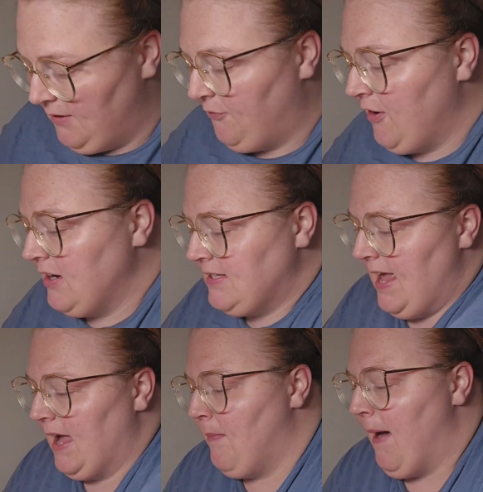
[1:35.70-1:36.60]
First
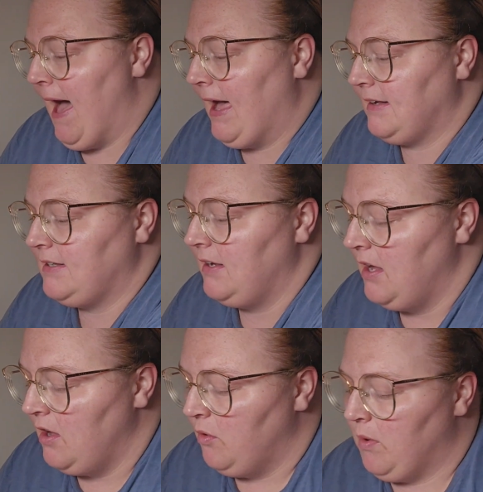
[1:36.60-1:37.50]
thing I packed
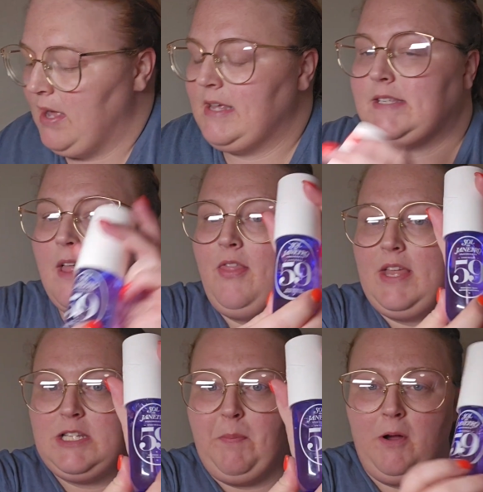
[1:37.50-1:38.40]
was
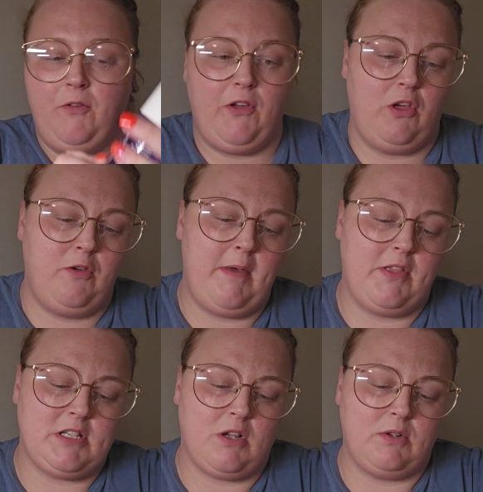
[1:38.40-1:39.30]
this perfume,
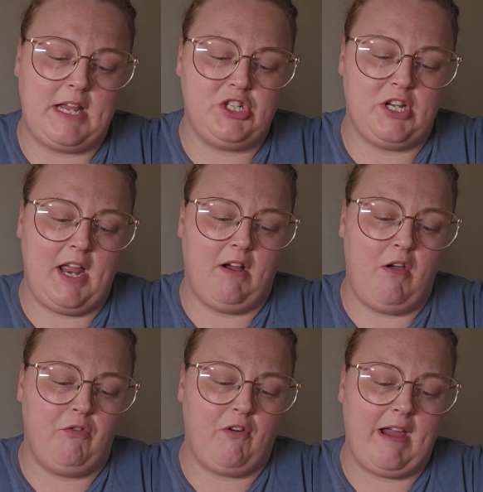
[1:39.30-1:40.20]
the Sol de
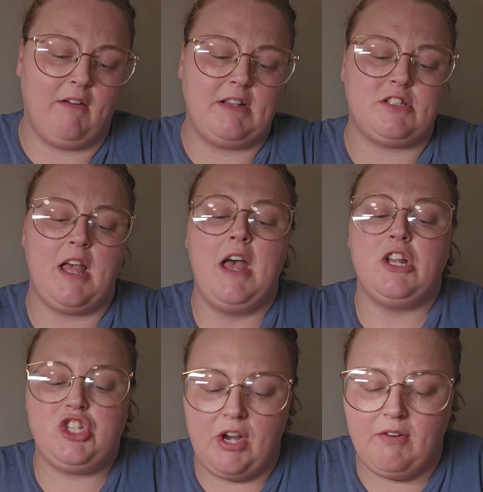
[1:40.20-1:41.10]
Janeiro fragrance
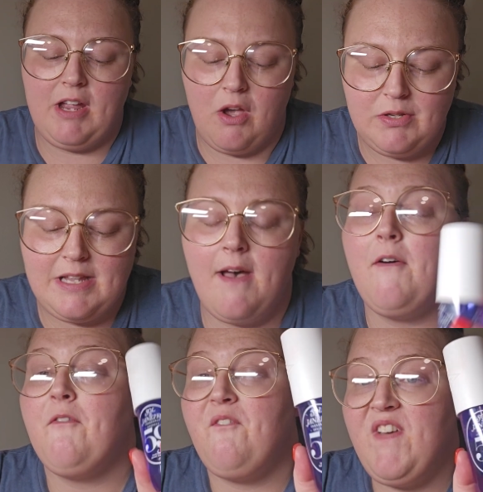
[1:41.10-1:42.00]
Cheirosa
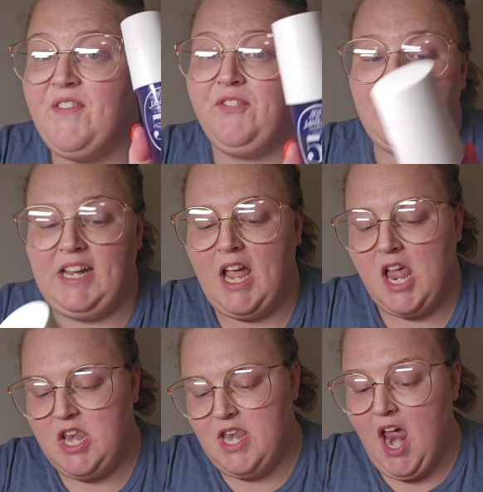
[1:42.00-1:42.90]

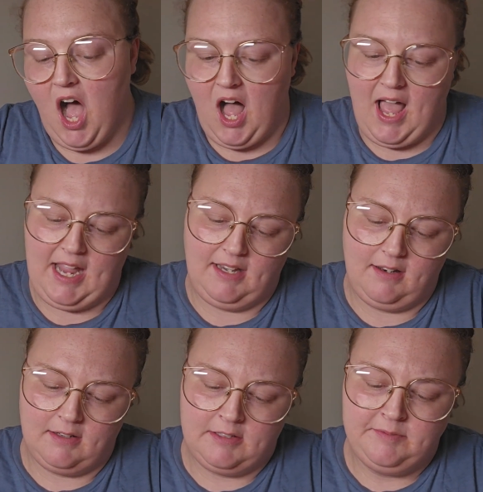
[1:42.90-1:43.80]
59.
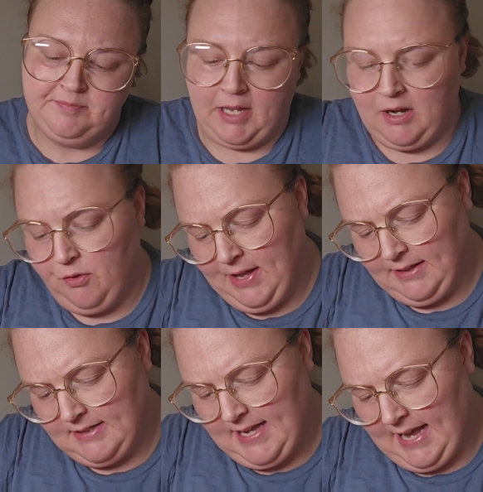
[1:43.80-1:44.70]
I don't think
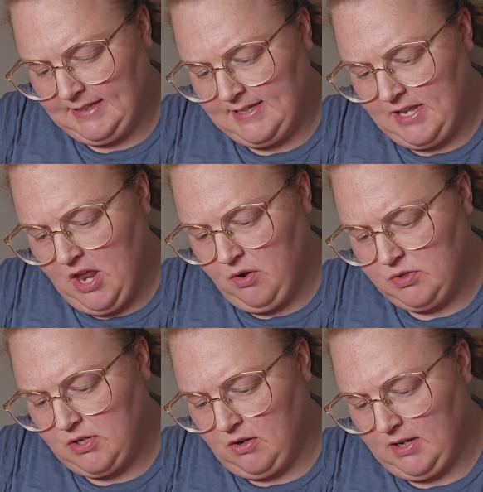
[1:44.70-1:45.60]
this has the
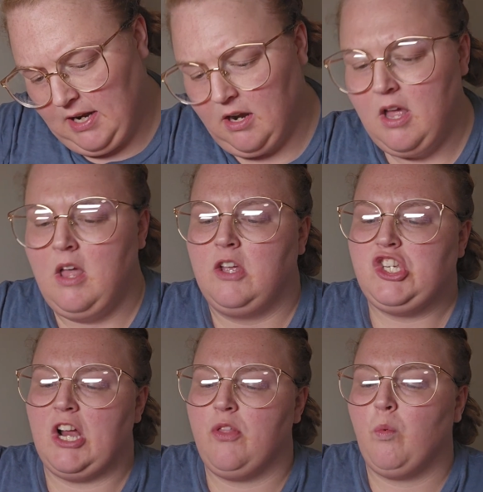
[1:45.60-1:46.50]
notes on here.
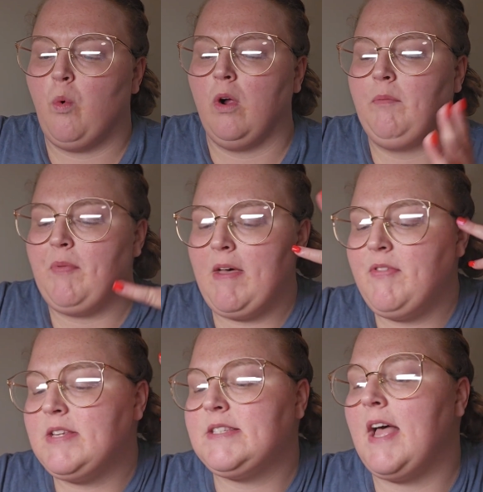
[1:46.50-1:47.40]
Share the warmth of
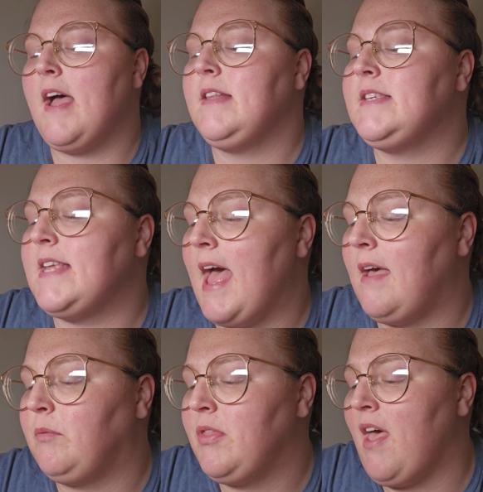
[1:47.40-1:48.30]
the
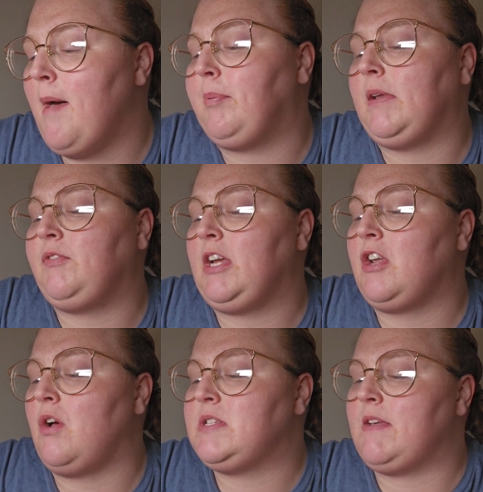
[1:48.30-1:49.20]
sunset with uplifting
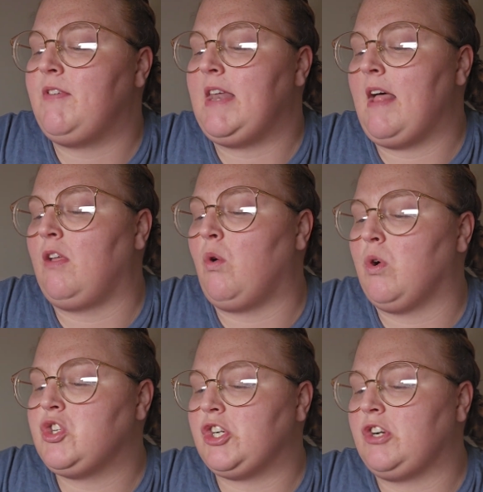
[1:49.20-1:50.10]
notes of vanilla
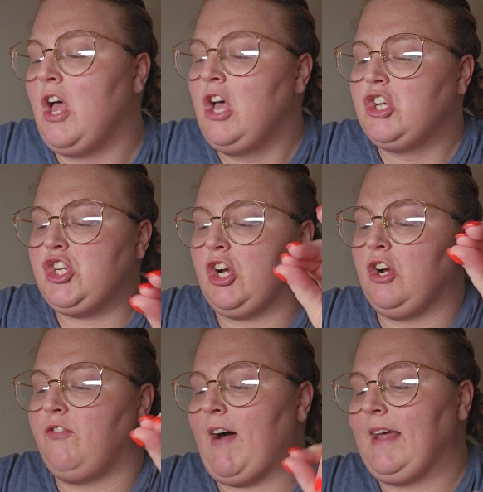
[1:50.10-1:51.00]
orchard,
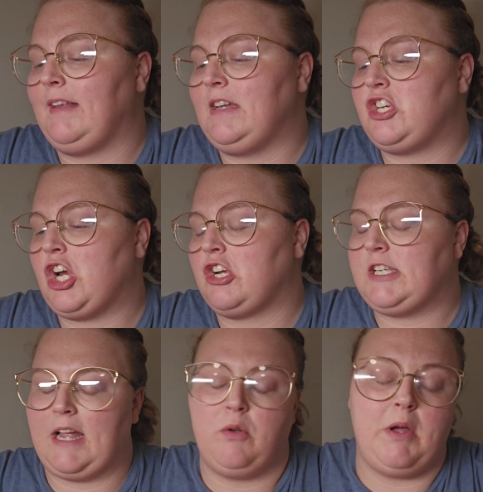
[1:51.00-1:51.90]
sugared violet, and sheer
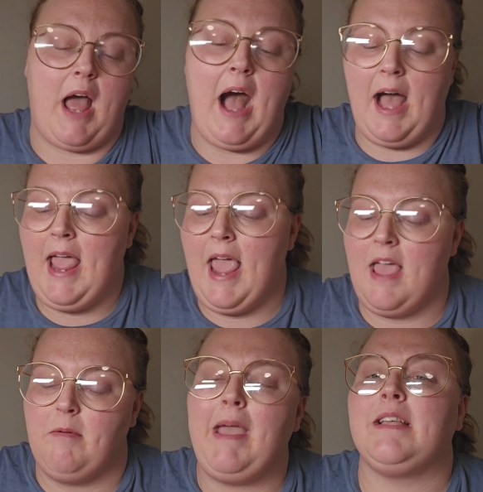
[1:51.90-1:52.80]
sandalwood. I
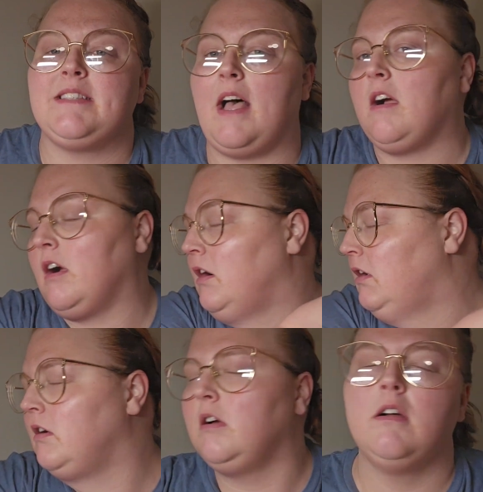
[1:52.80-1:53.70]
am a sucker
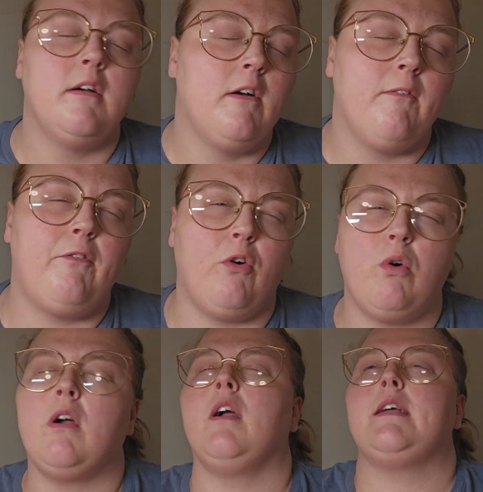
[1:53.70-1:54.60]

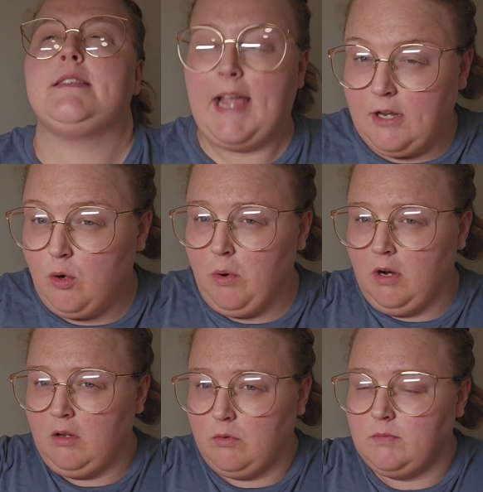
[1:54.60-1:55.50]
for
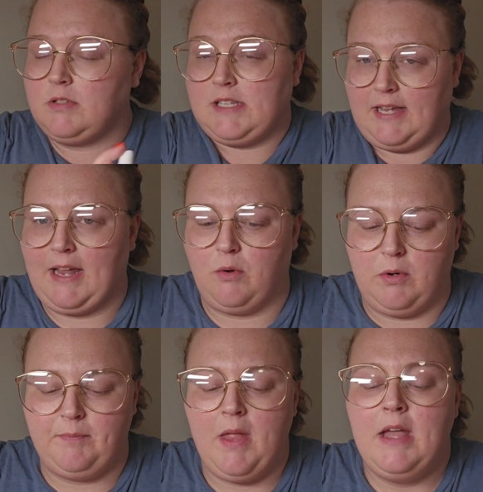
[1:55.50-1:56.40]
sandalwood,
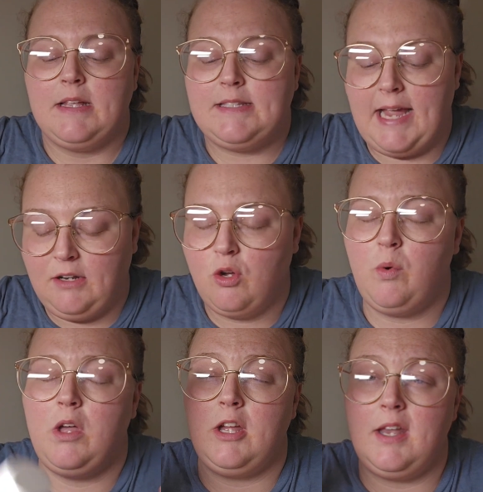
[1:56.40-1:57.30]
sandalwood,
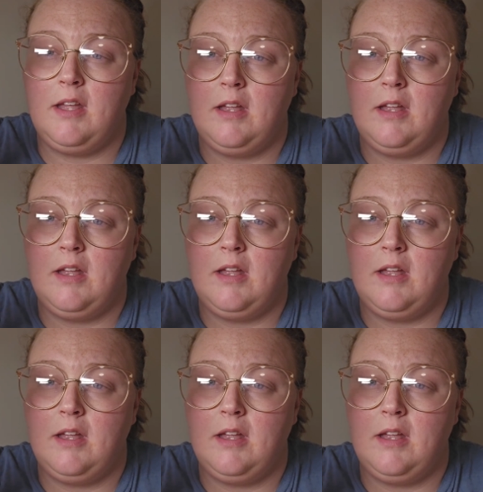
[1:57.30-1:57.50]
sandalwood,